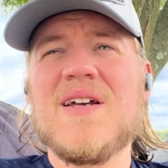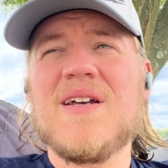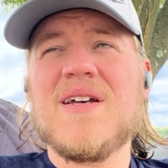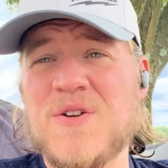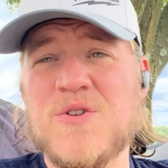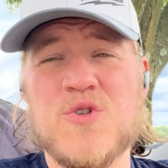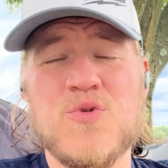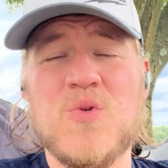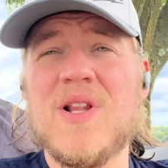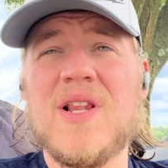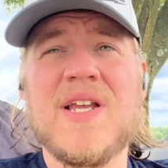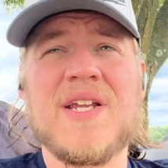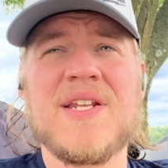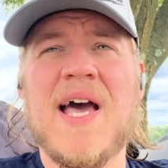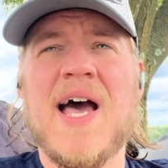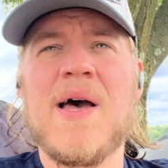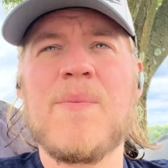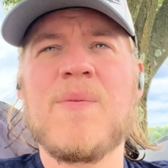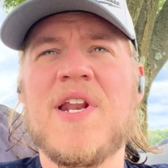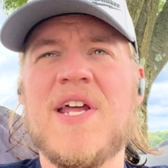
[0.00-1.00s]
There's really
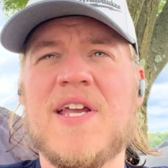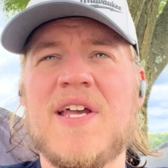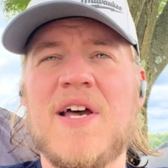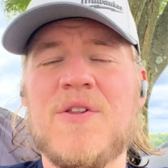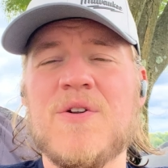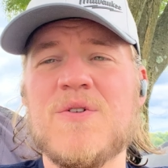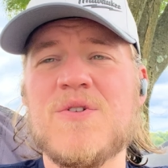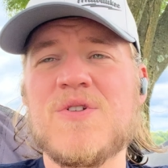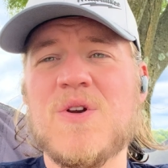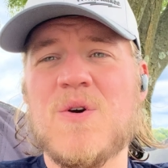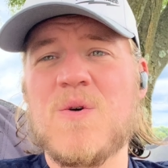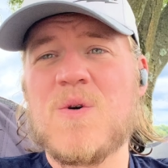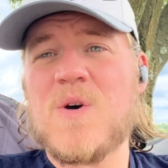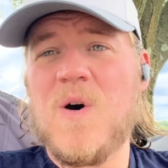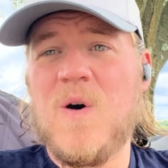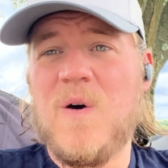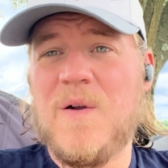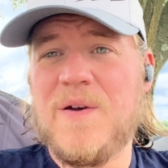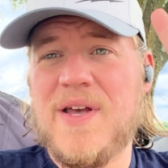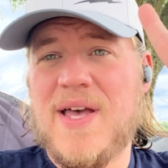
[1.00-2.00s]
not many other
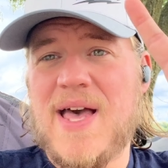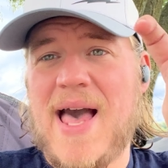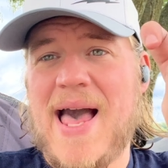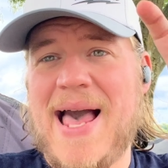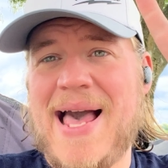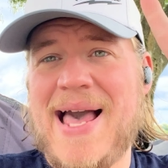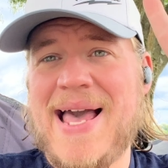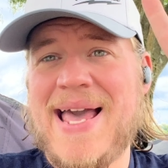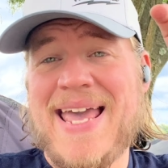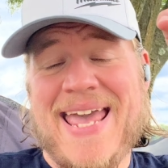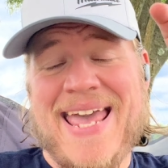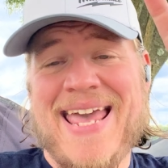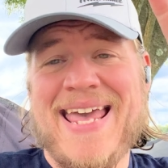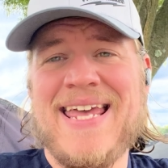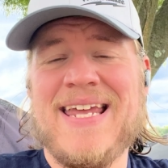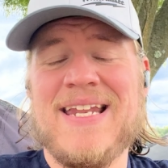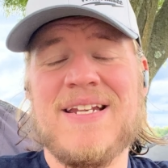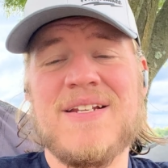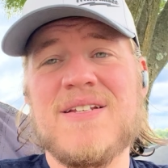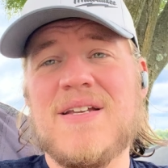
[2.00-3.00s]
so-called
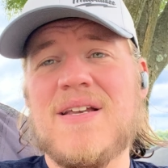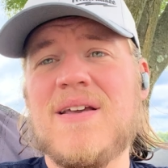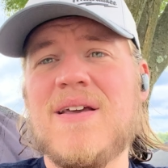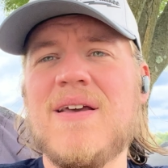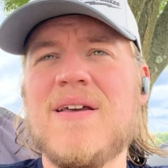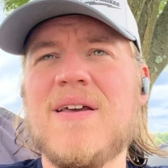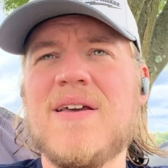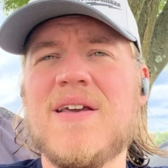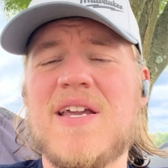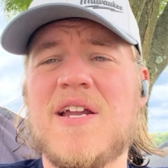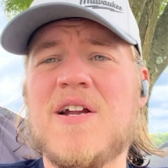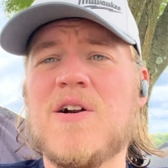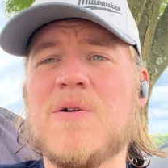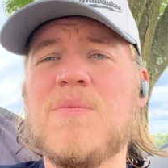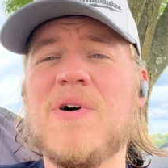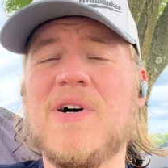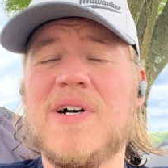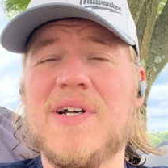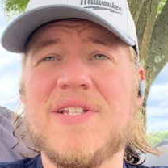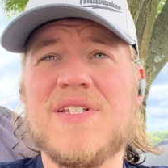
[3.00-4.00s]
high-end
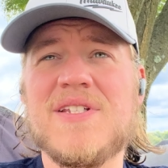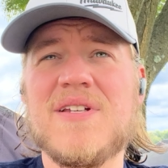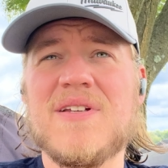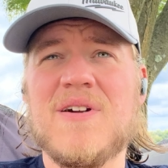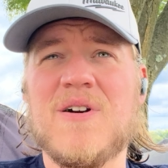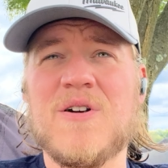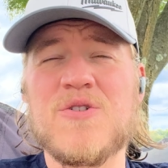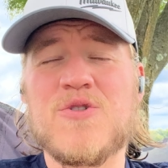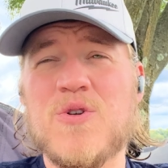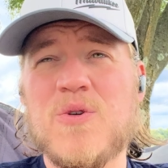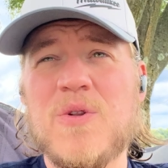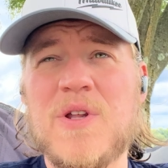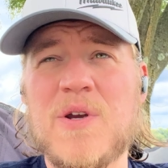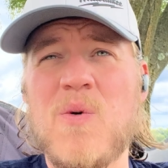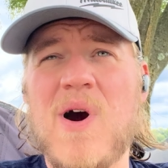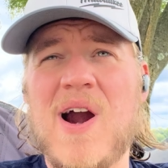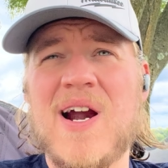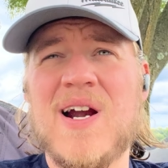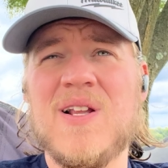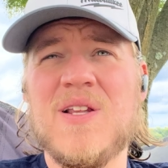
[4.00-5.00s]
earbuds, or truly
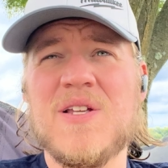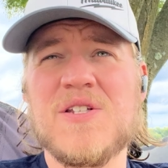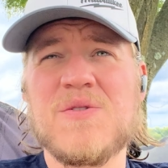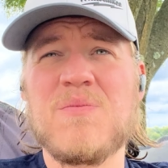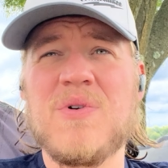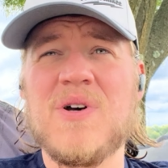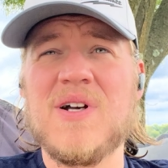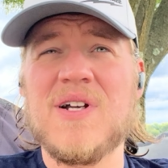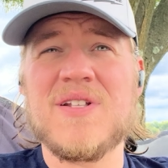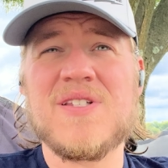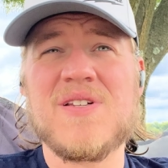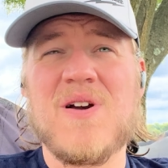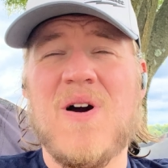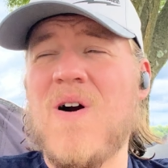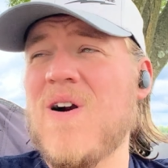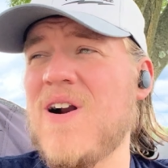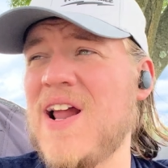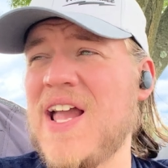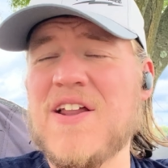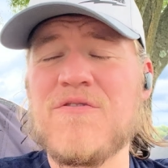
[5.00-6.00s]
wireless buds,
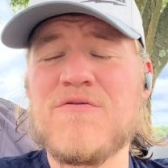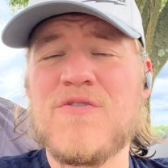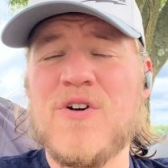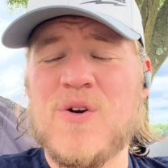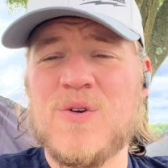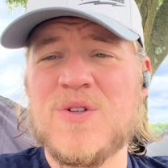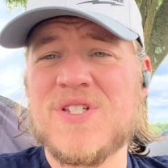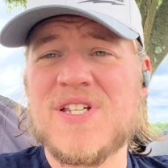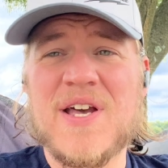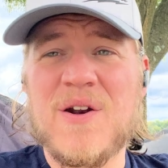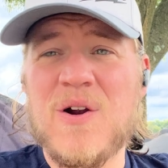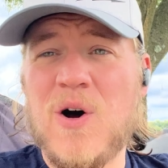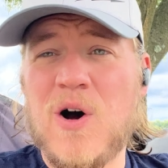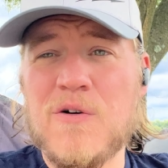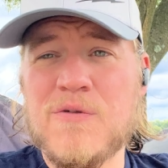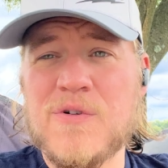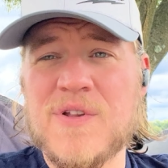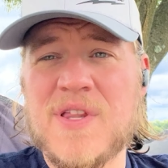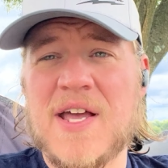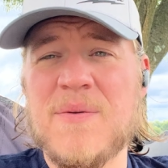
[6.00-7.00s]
or headphones at
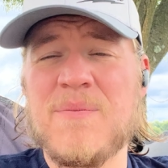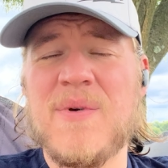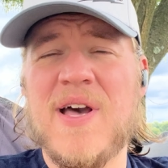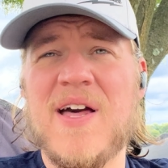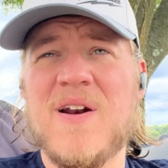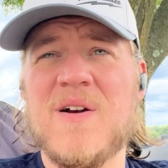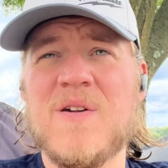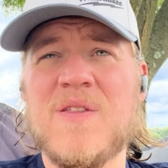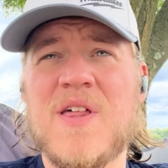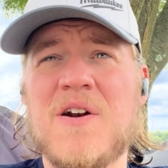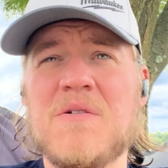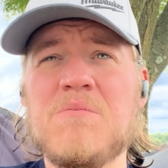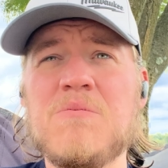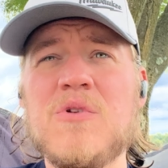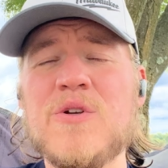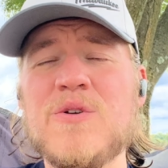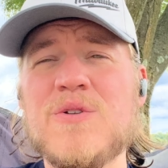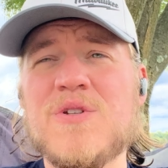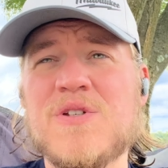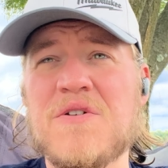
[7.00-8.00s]
all for that matter, that are
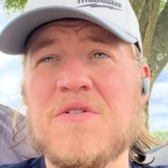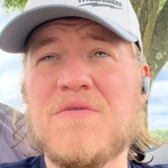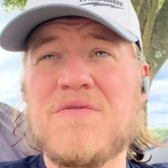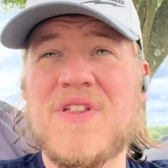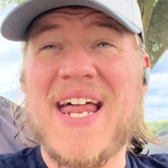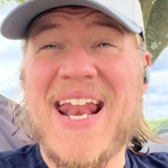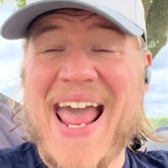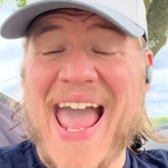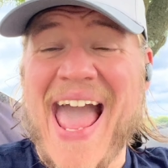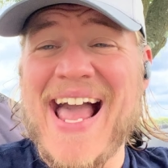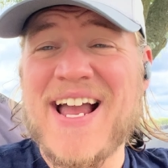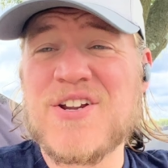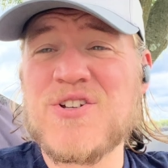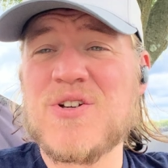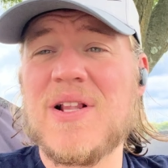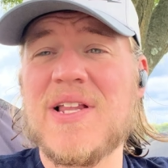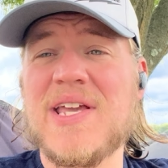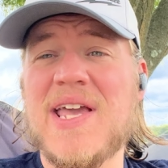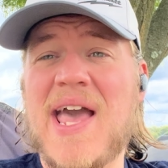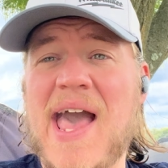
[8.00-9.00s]
Bluetooth that
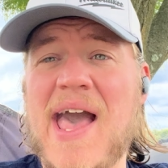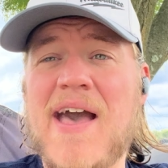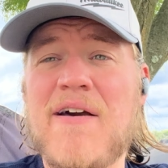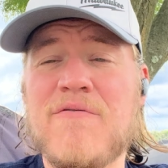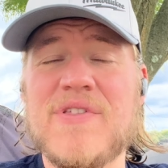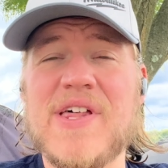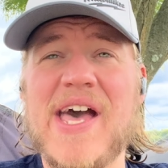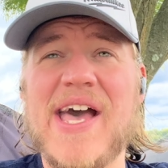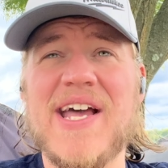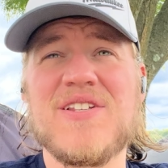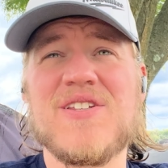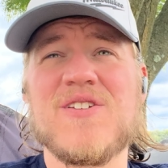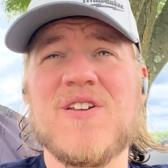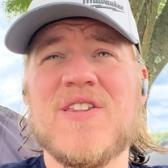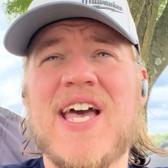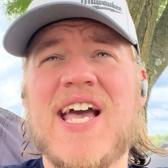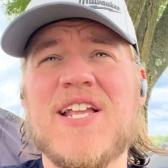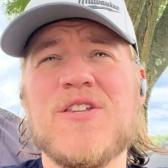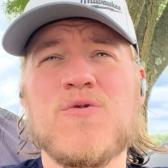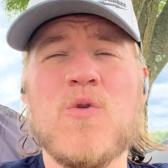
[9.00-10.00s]
actually have that. So
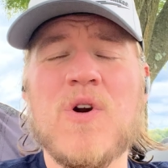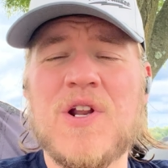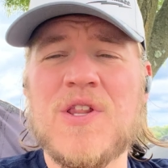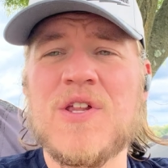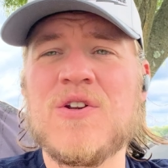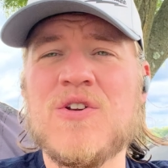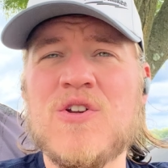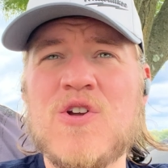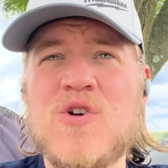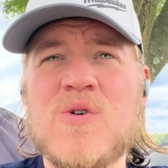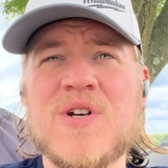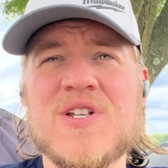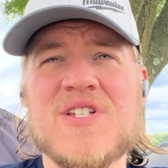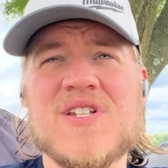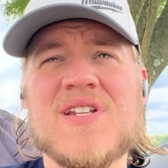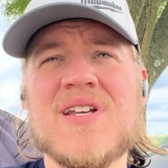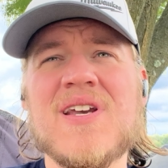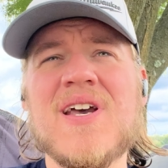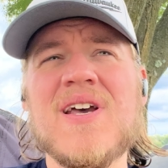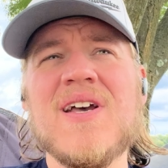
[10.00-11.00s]
that's one of the
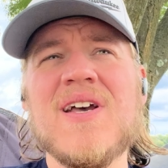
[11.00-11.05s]
newest,